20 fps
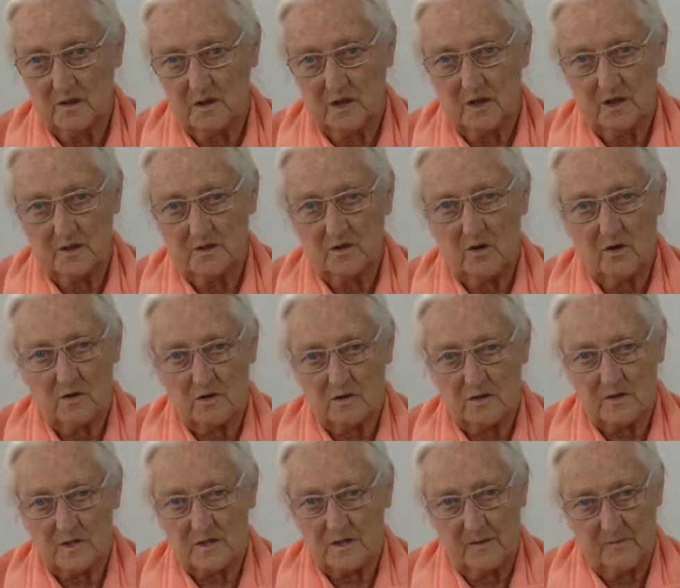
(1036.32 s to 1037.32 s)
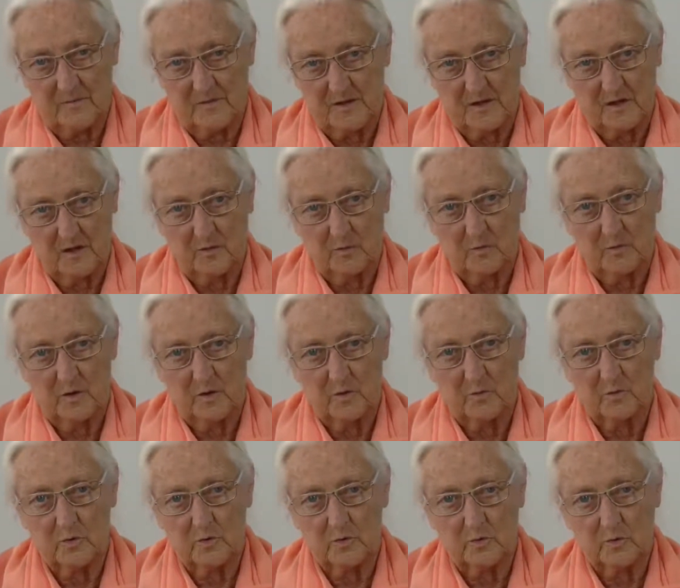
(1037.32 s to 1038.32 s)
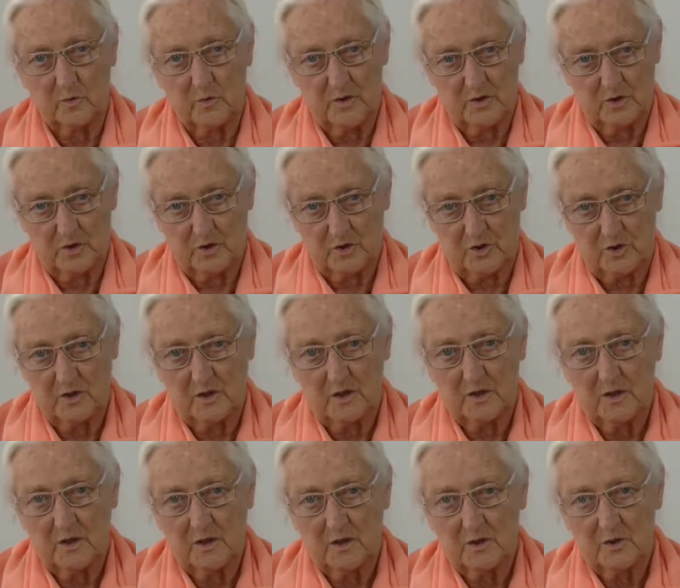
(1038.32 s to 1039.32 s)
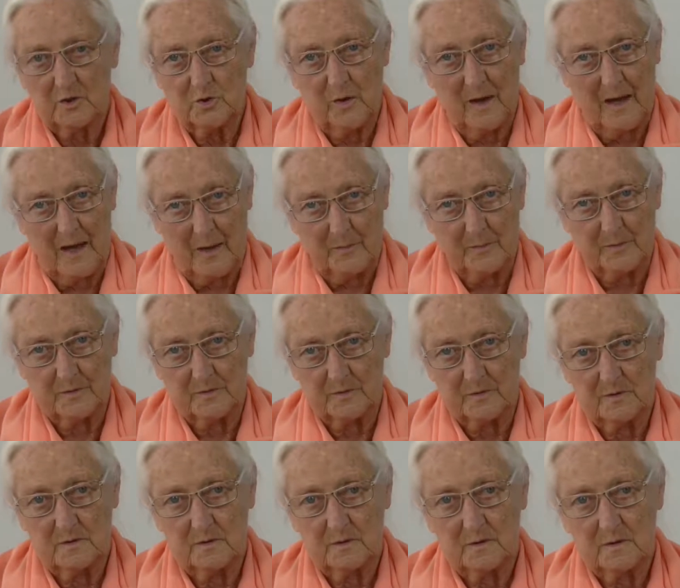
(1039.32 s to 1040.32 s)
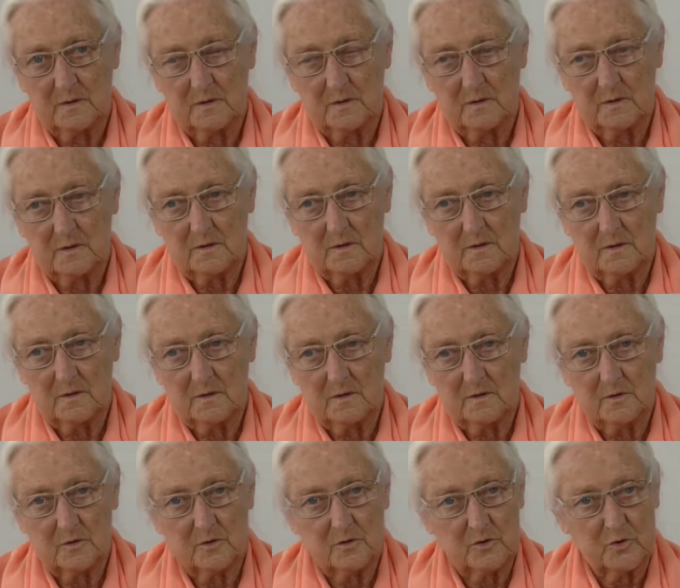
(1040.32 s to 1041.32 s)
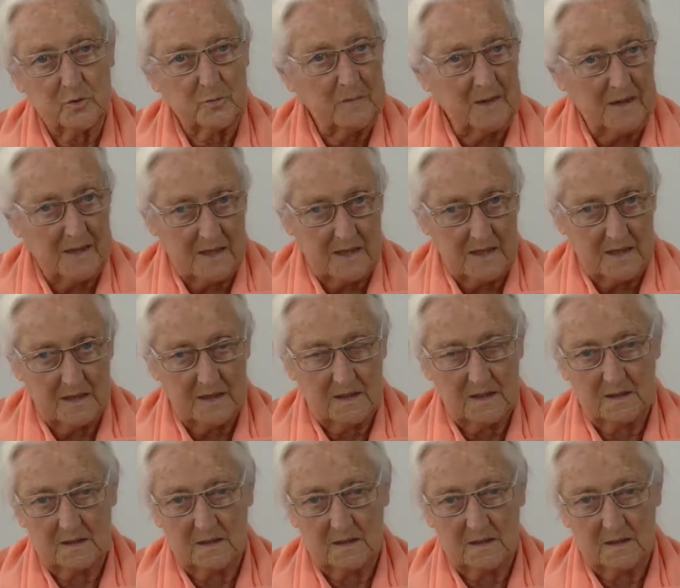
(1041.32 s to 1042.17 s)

and not something we would wish to happen to me.